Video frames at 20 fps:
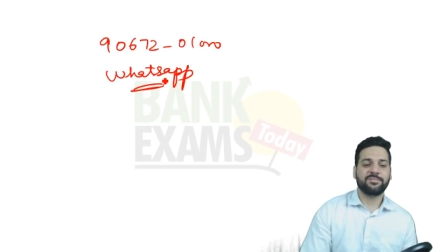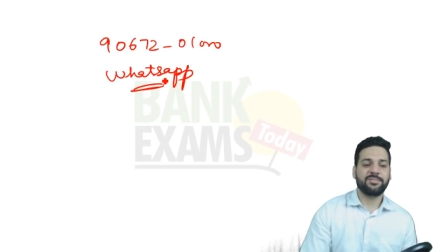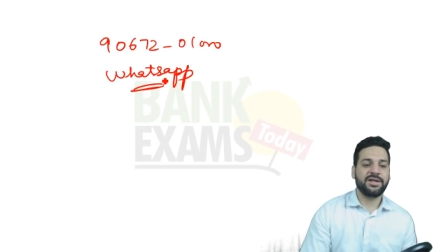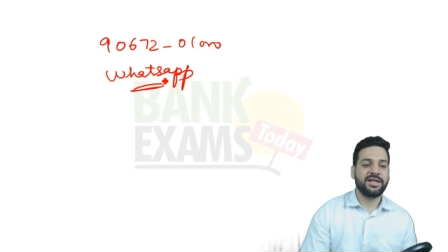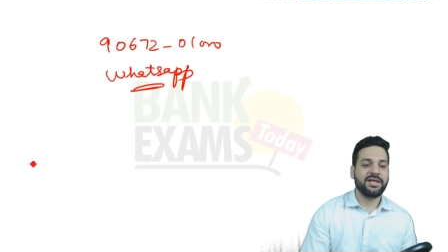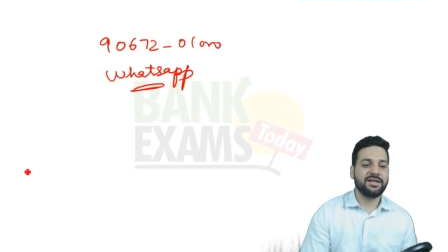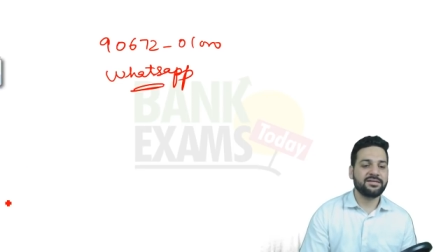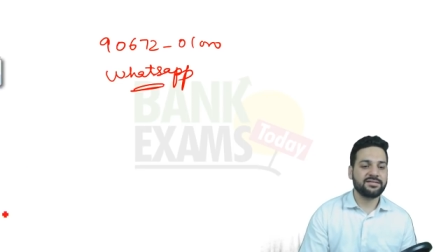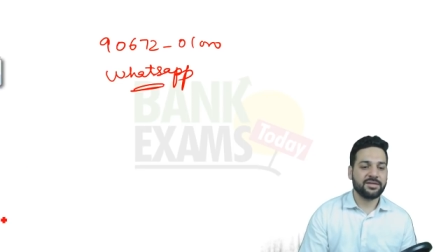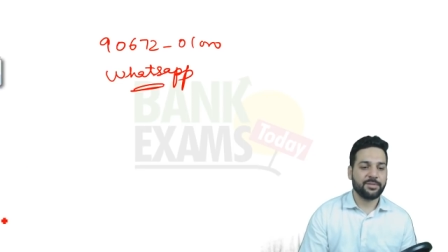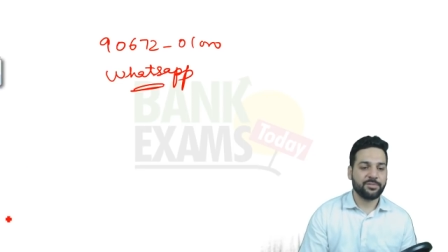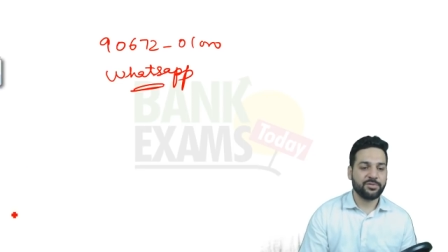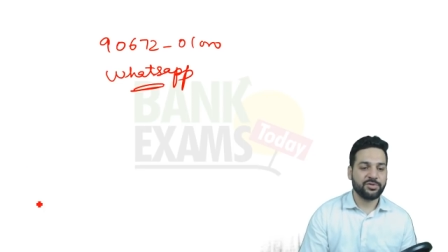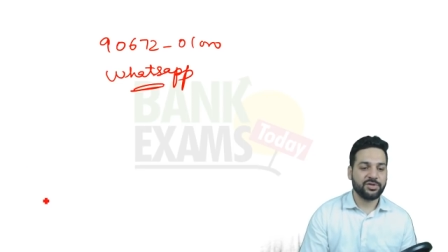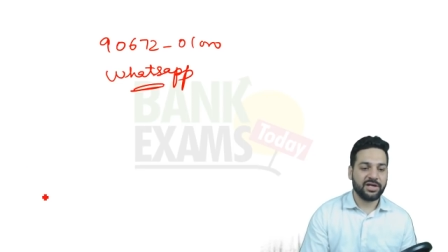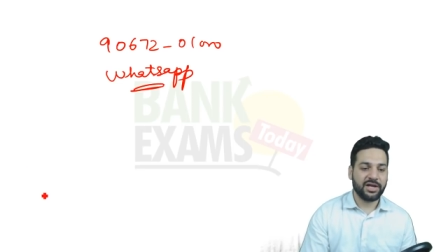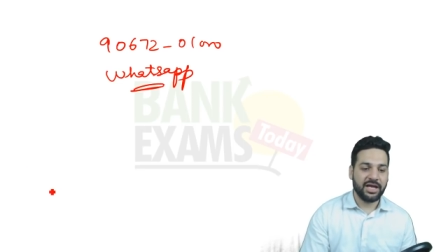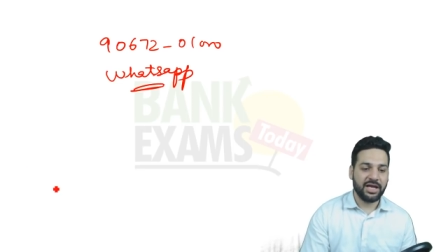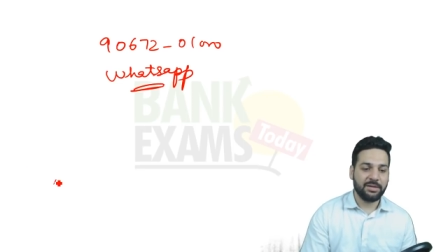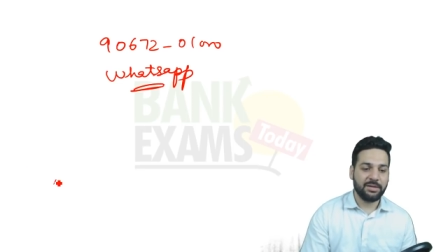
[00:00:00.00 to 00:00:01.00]
Please
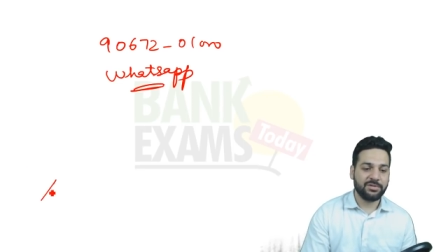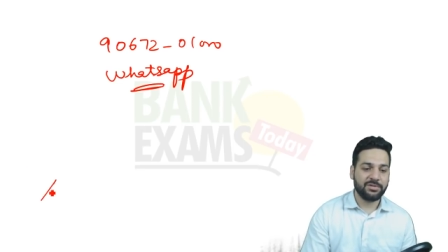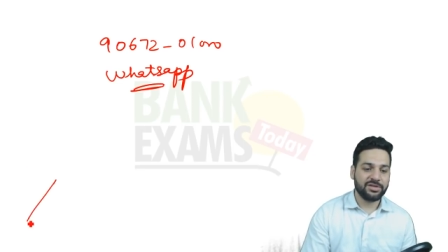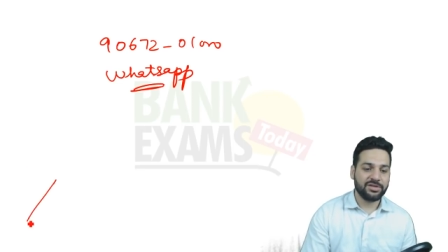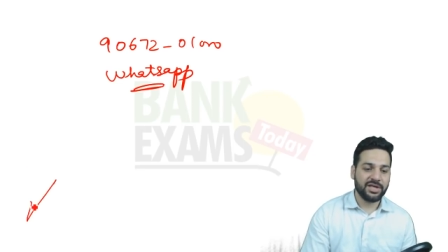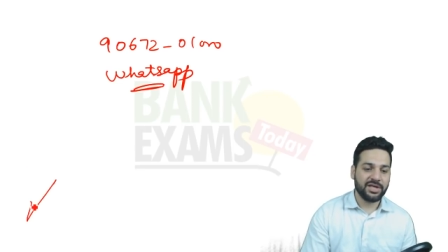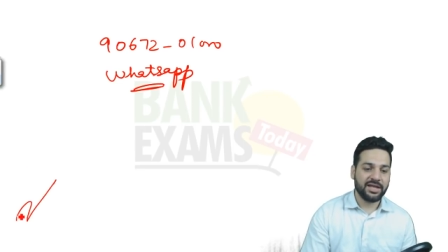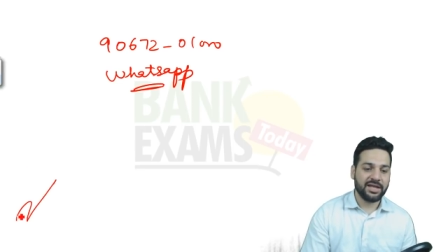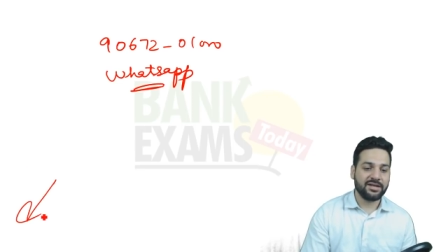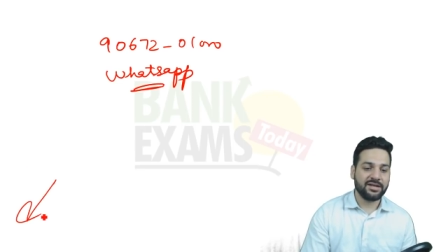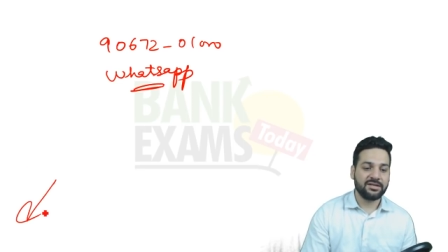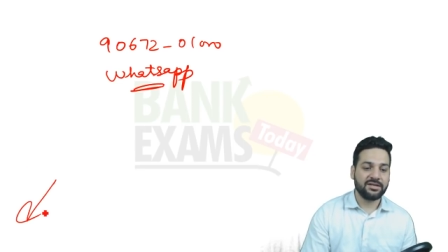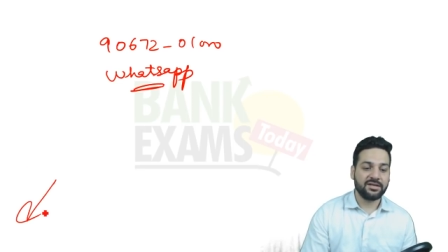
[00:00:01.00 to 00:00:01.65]
subscribe the channel.